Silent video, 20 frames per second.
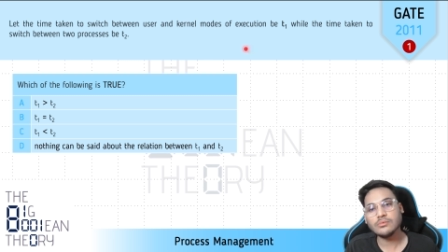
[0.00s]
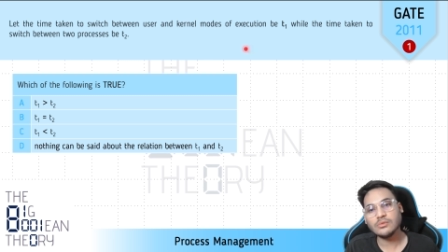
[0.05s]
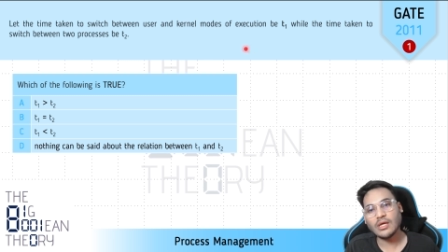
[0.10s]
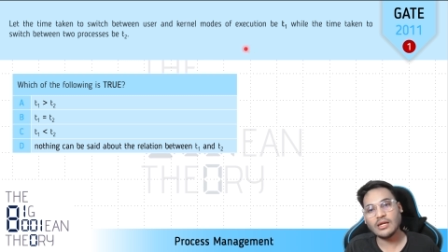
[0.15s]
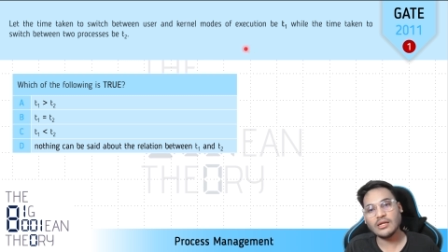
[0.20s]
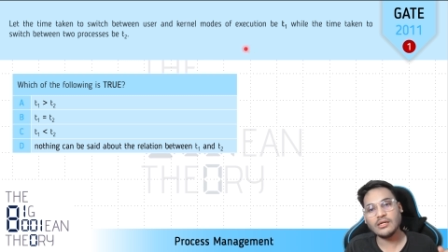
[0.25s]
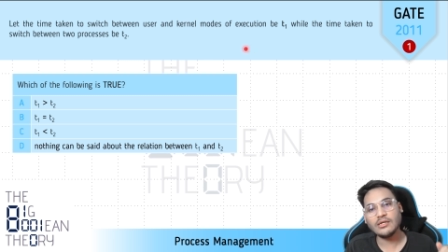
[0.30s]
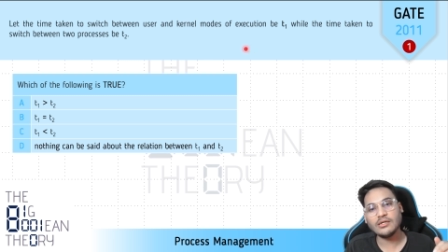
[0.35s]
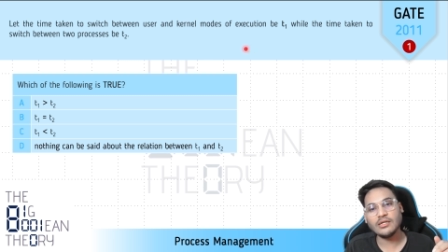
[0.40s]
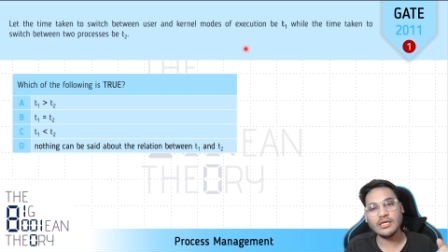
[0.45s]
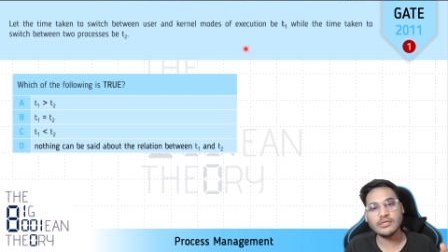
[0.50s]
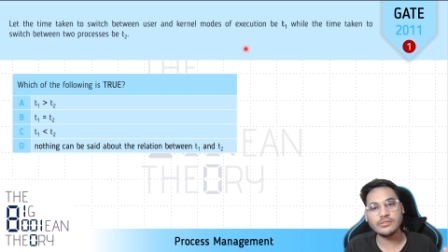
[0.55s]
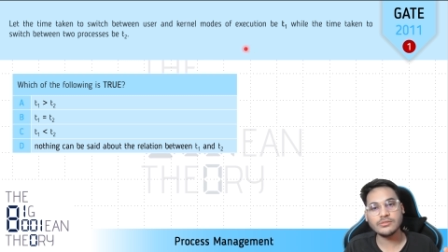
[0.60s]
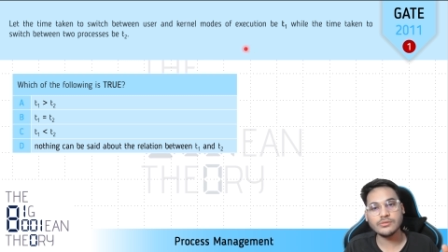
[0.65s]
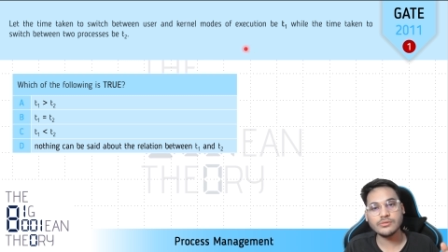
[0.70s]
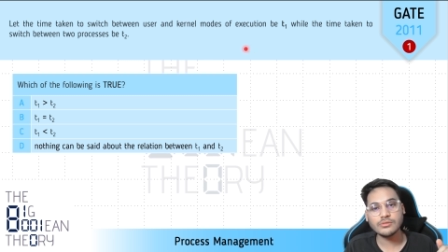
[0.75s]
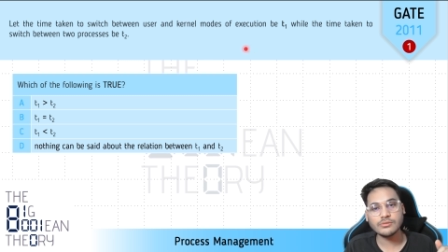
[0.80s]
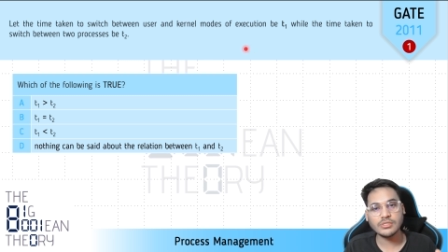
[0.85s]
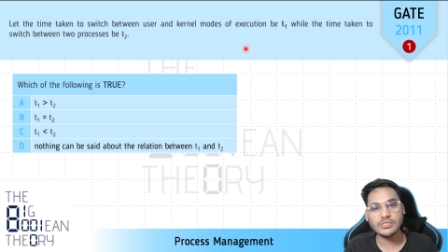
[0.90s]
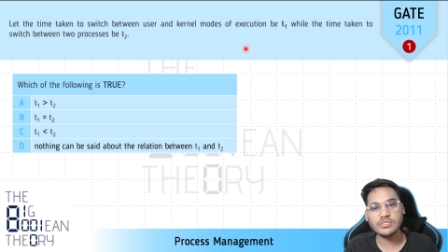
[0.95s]
that it takes to
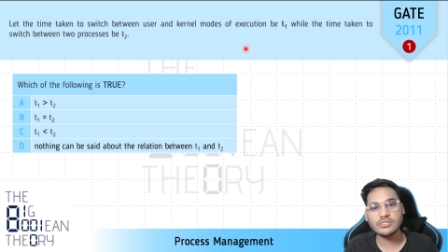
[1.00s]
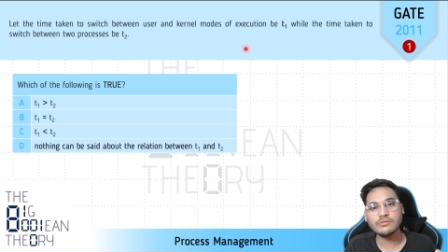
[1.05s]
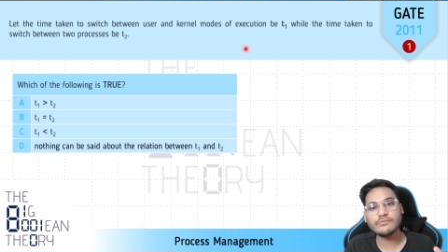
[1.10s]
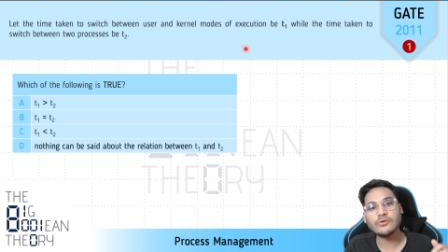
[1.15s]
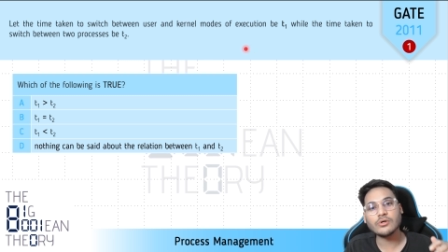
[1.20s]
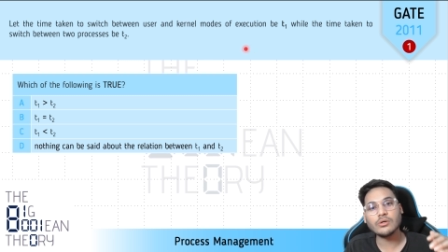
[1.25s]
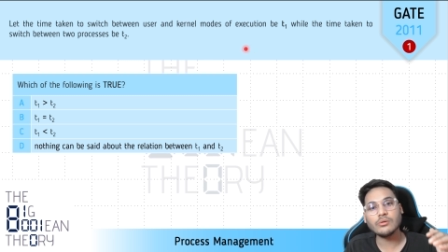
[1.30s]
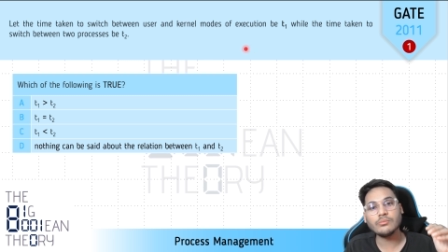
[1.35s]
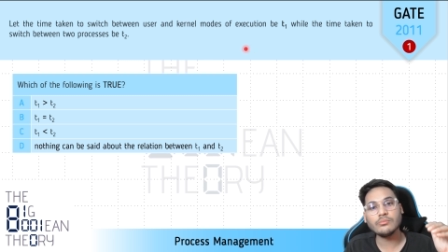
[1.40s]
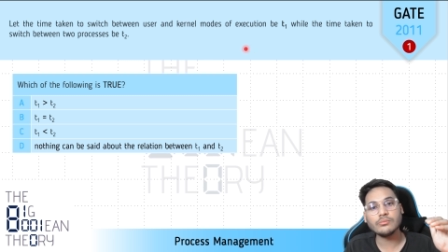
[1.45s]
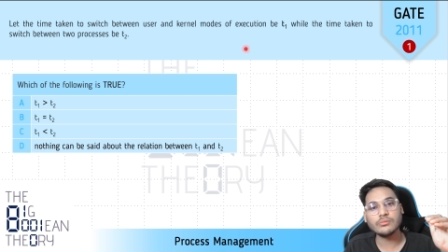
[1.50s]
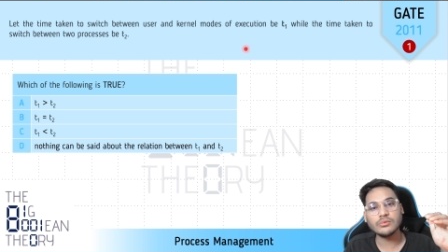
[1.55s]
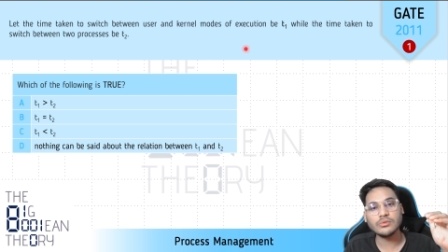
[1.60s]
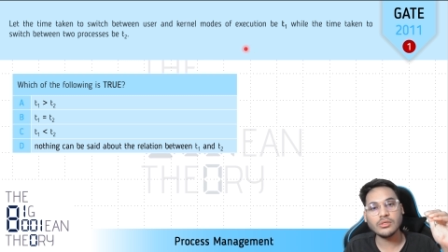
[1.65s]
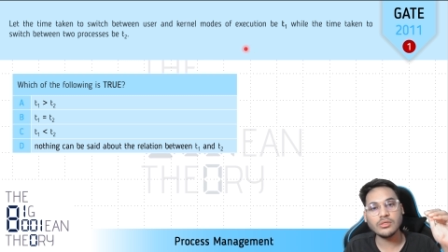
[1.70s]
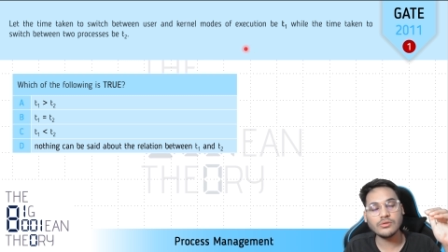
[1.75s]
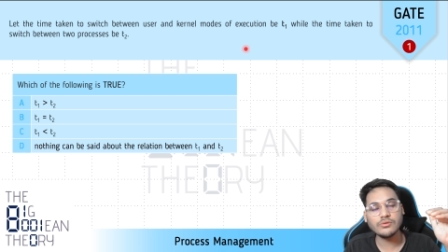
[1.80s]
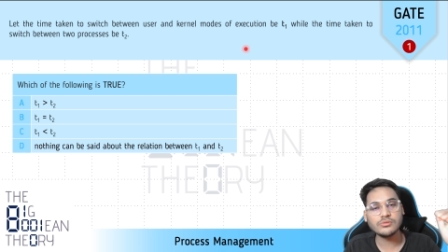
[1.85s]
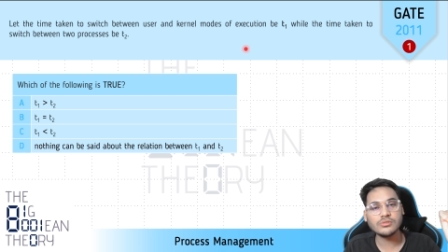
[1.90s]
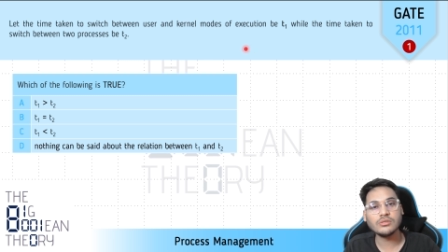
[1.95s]
switch from the
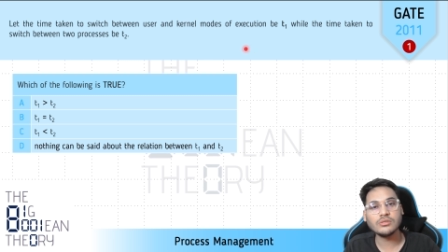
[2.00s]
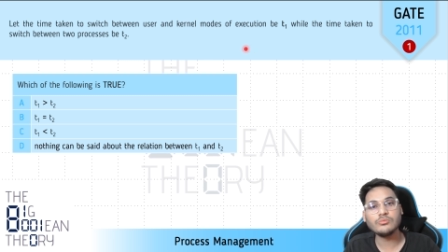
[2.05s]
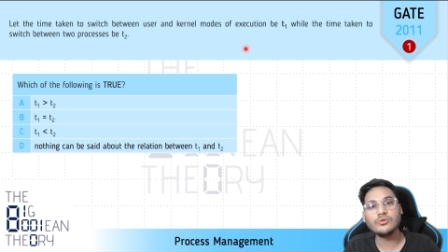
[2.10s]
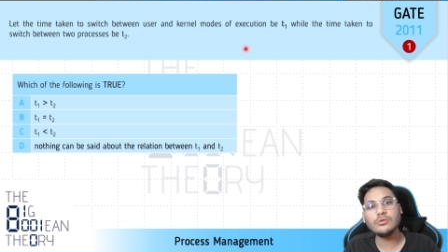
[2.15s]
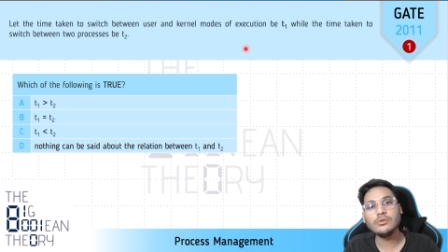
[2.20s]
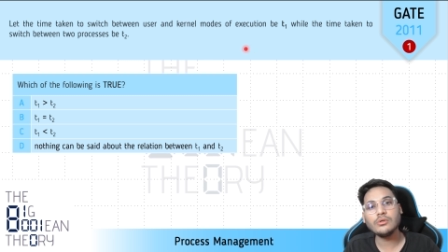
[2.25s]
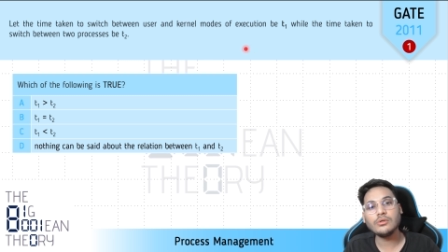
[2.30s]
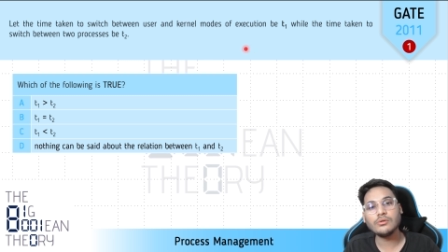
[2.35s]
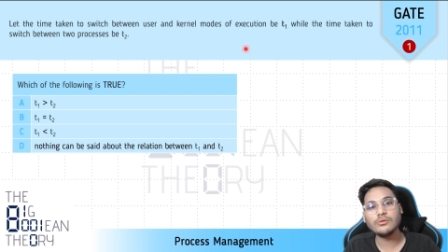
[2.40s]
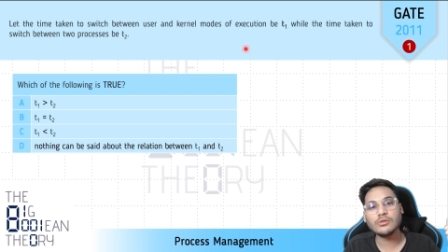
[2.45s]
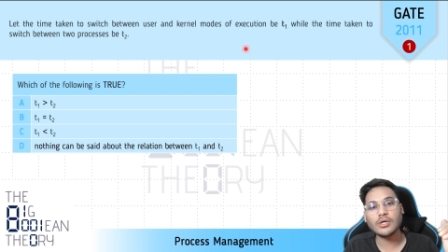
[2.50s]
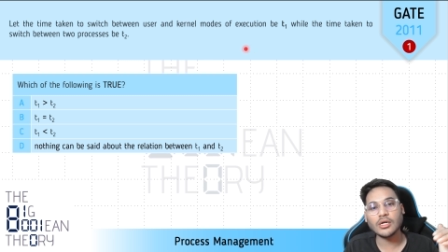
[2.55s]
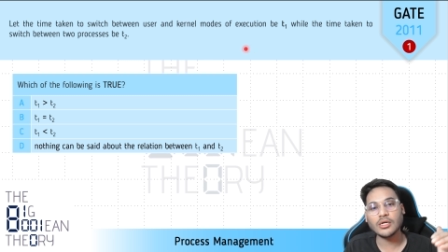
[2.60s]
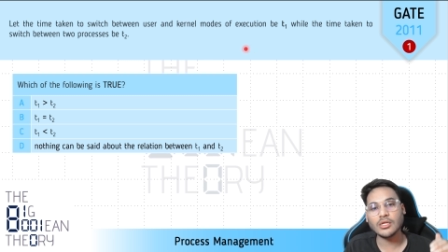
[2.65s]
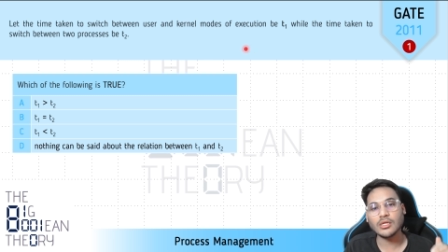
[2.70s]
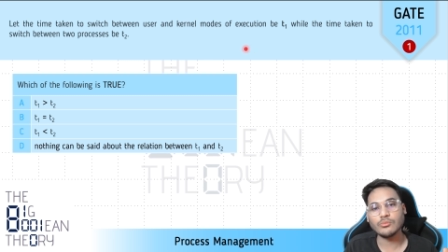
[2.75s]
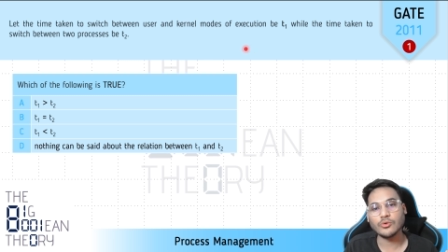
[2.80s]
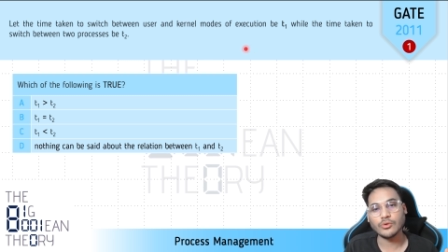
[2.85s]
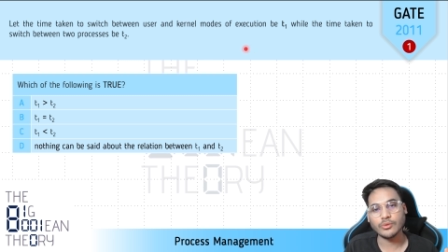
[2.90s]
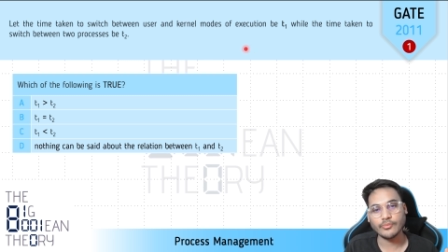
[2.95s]
user mode to
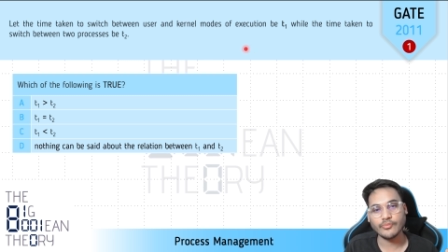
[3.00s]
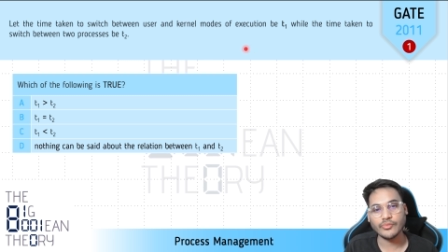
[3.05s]
kernel mode.